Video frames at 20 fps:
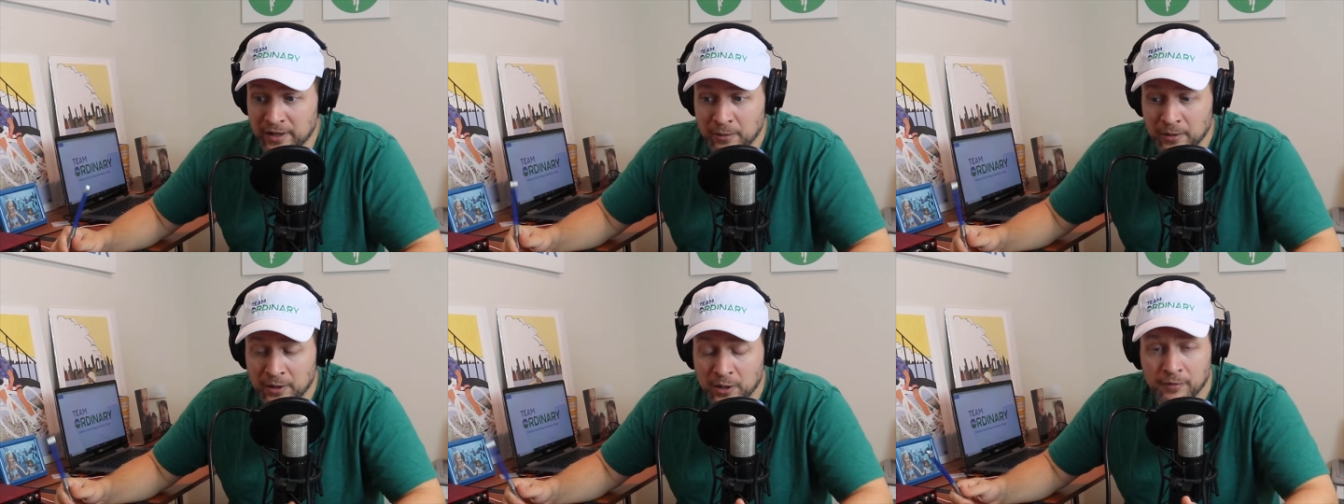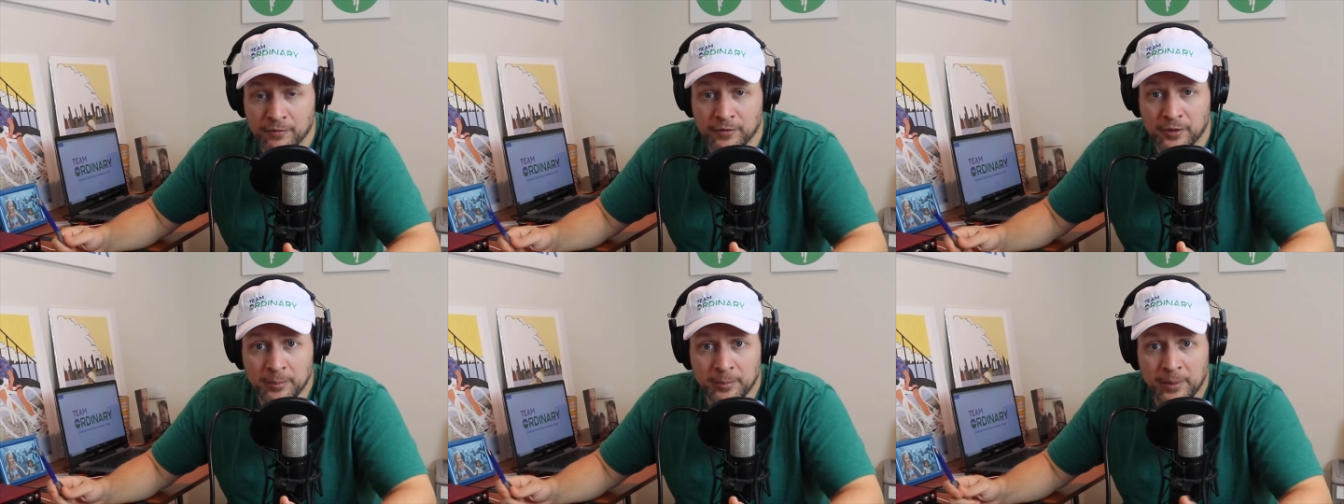they want to
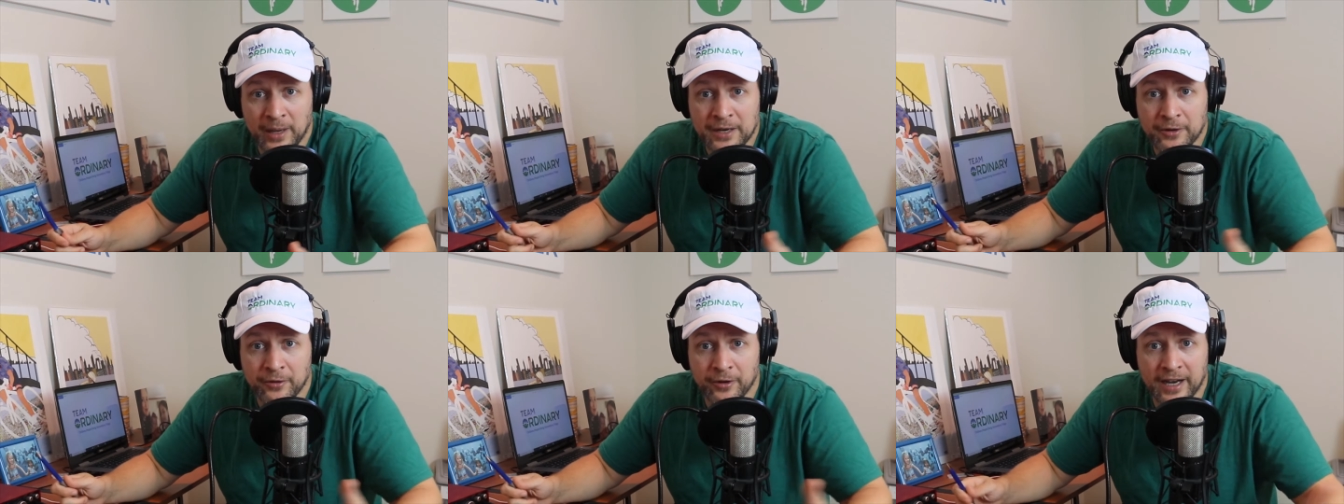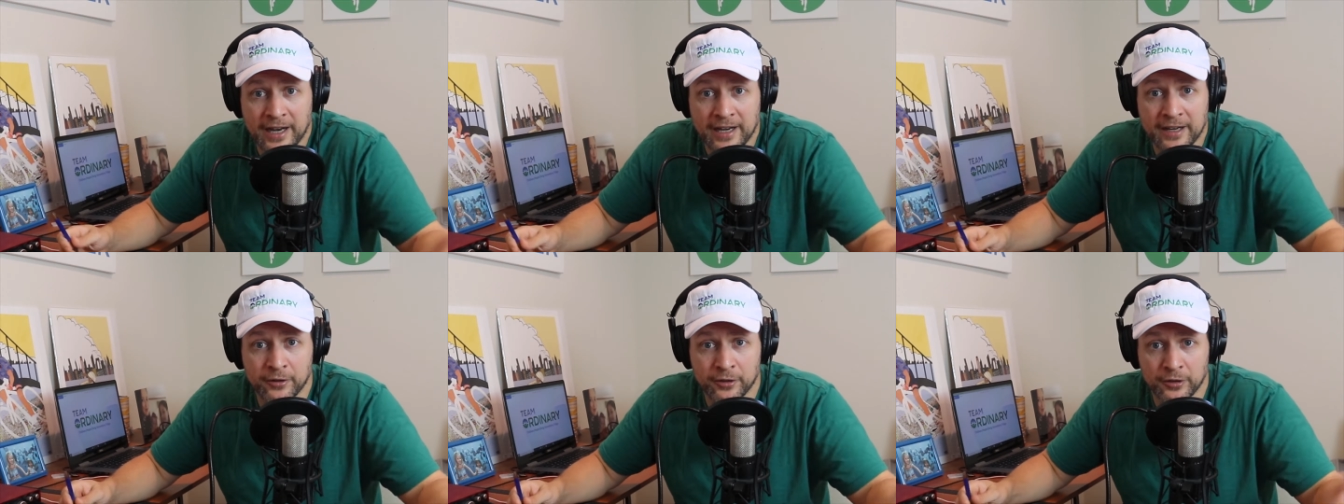go for a bike
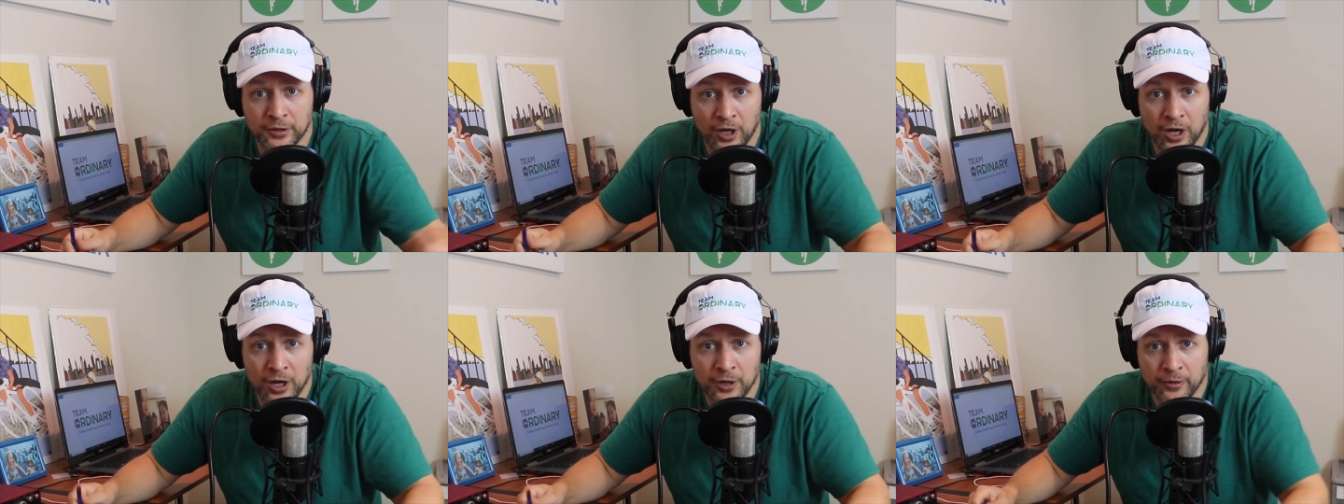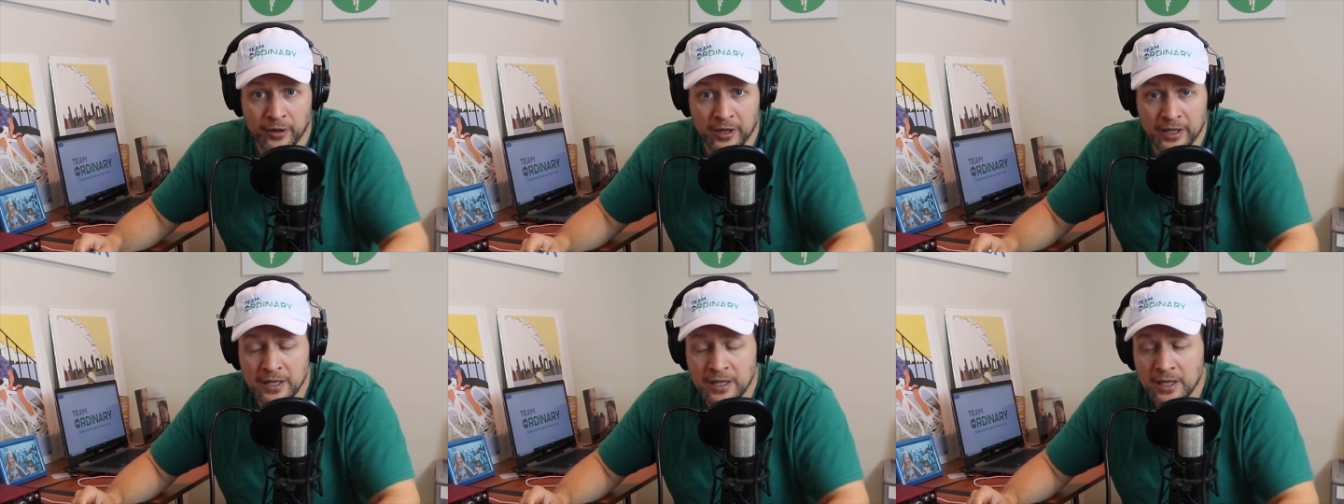ride or a long
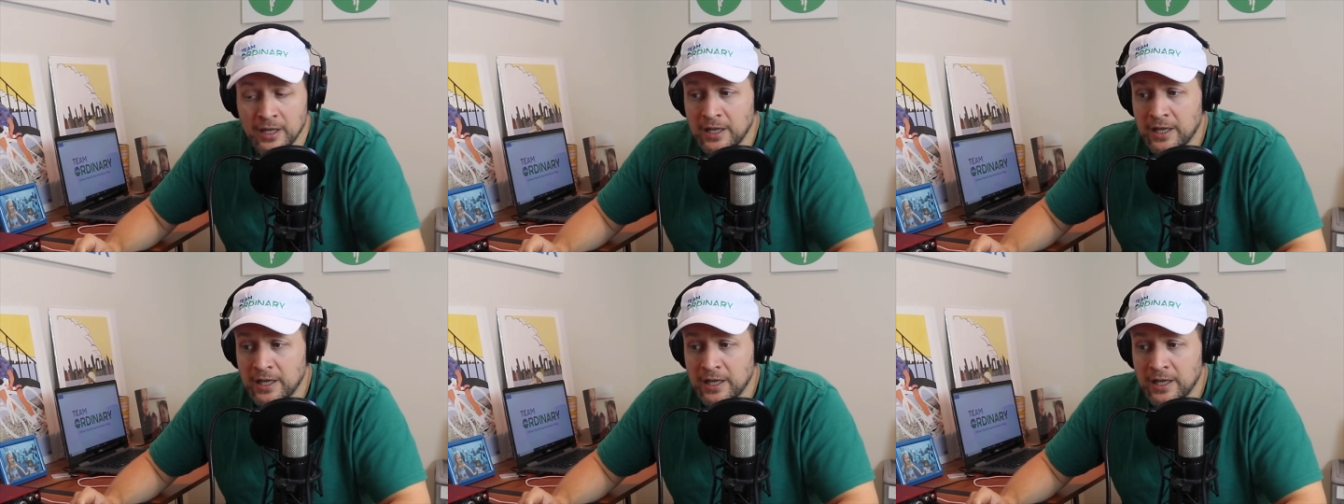run.